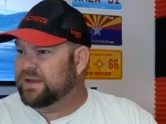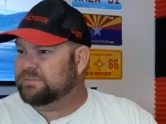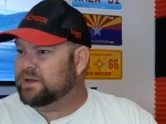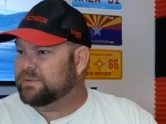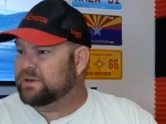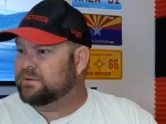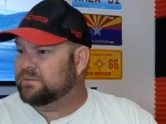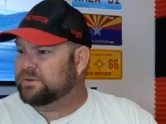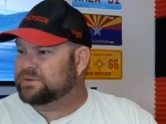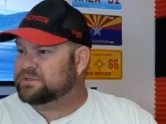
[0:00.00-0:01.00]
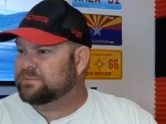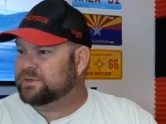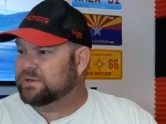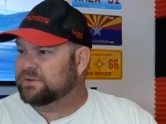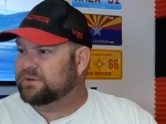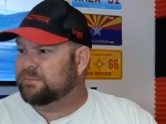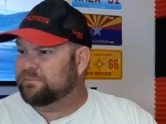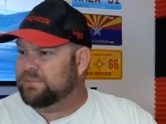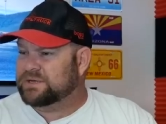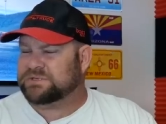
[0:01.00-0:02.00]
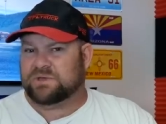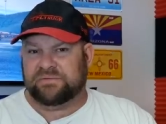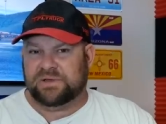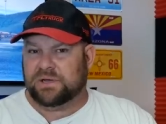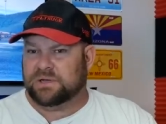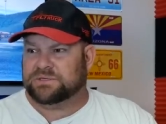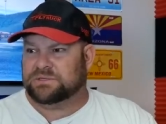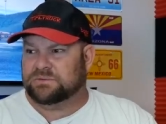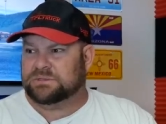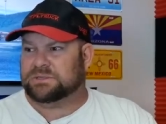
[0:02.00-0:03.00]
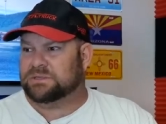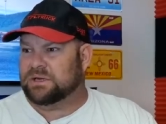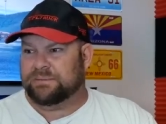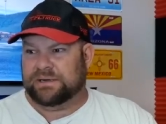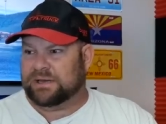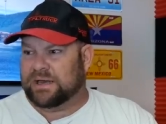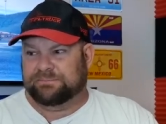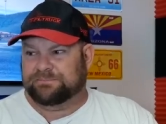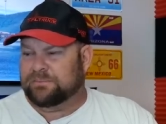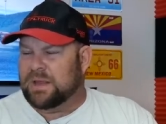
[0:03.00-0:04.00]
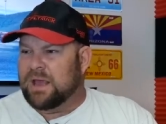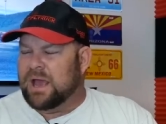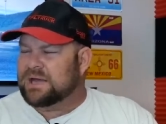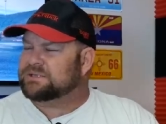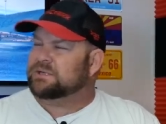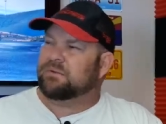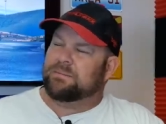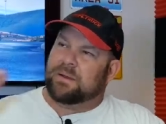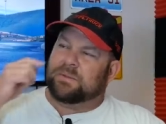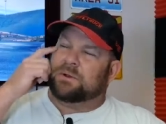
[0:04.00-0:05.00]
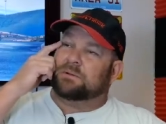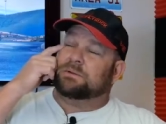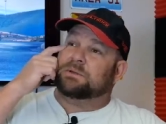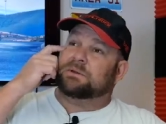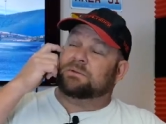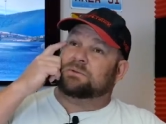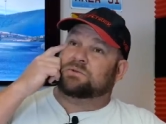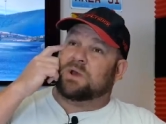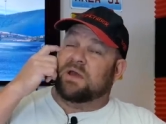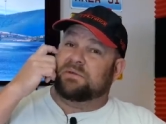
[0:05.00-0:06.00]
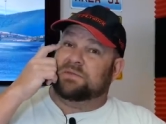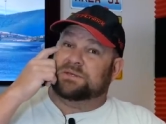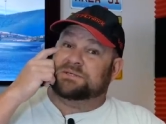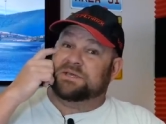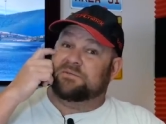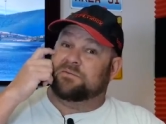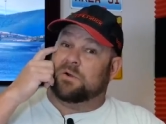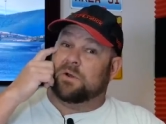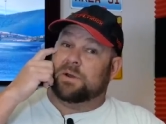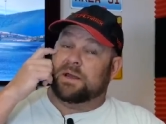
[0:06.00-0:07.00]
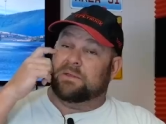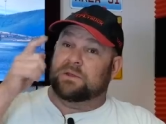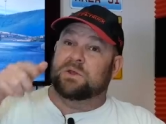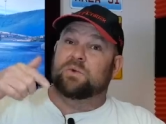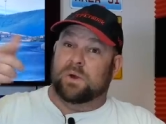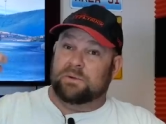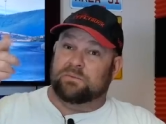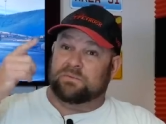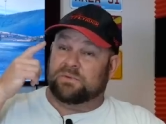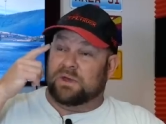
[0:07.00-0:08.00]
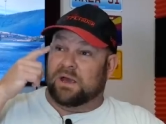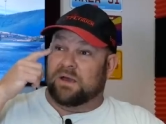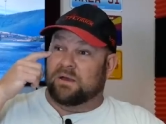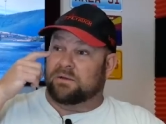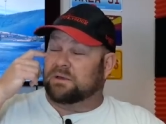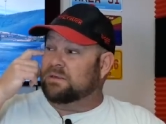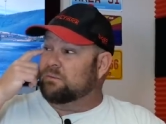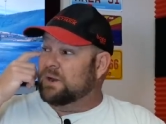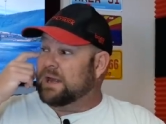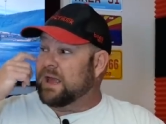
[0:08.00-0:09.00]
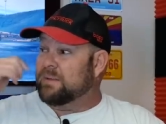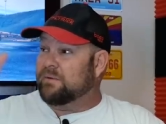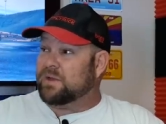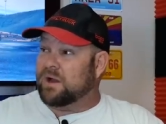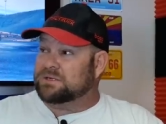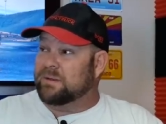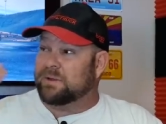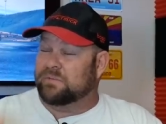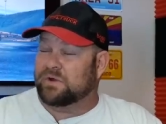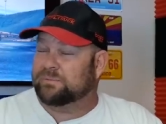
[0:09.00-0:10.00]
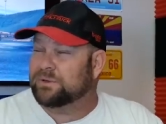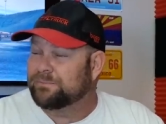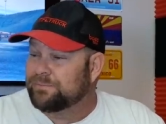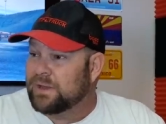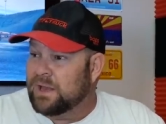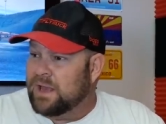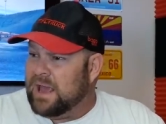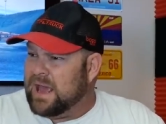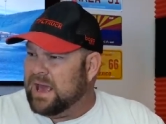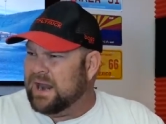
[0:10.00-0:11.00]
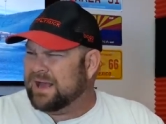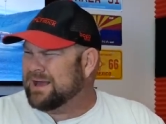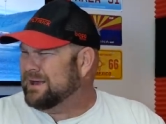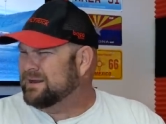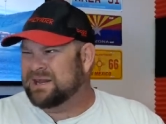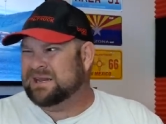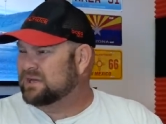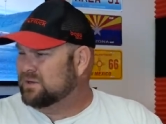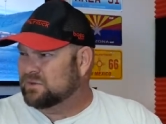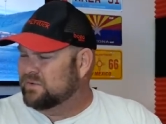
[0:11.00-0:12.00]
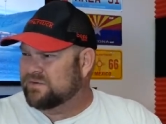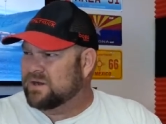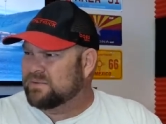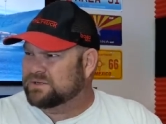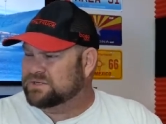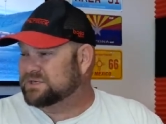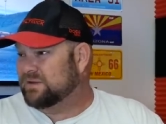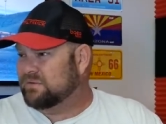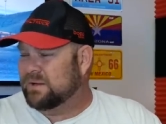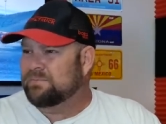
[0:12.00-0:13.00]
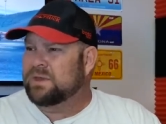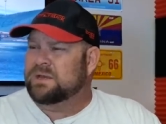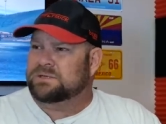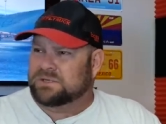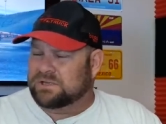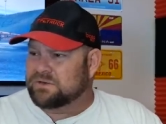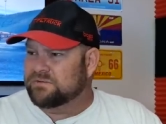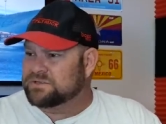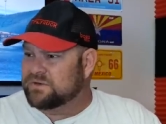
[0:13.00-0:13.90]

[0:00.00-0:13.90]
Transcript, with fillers: BMW used to build the best driving cars in the world. I mean, I I still remember driving the Z4 when it, the new one uh, when it came out with the hardtop convertible, and I, I, didn't like the old one very much, the Z3. So I drove the